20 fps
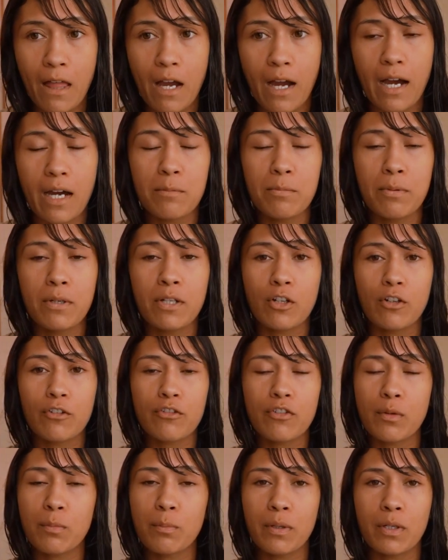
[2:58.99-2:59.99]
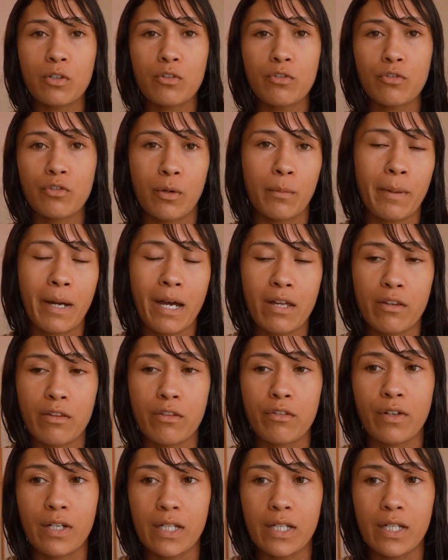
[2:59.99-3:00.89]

I'd been off the pill for about 3